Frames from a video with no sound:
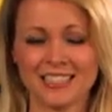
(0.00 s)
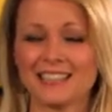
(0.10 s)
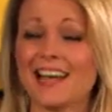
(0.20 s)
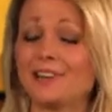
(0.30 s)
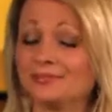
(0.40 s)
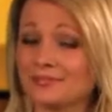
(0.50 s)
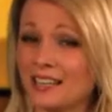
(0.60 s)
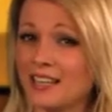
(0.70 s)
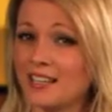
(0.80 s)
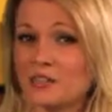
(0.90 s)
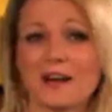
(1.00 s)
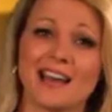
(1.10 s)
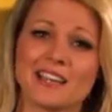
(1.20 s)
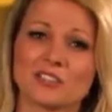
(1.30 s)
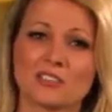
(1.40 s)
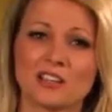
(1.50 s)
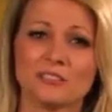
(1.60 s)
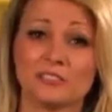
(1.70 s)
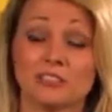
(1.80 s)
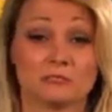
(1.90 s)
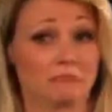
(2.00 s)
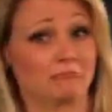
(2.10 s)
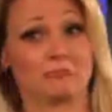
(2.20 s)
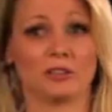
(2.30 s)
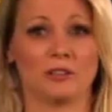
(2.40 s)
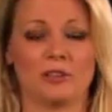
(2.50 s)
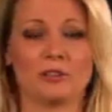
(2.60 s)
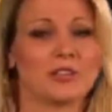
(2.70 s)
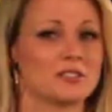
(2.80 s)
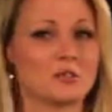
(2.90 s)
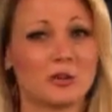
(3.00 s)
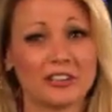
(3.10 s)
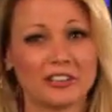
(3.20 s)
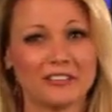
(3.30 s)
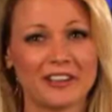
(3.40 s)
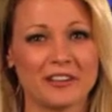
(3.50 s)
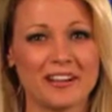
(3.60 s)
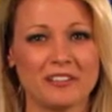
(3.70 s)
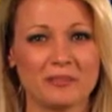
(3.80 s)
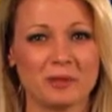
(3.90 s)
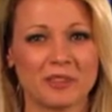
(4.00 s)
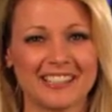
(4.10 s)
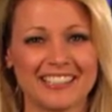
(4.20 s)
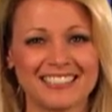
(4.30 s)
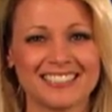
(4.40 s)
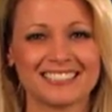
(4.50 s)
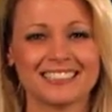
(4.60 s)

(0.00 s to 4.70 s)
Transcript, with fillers: Now, you might ask yourself, who does the work if I don't have employees?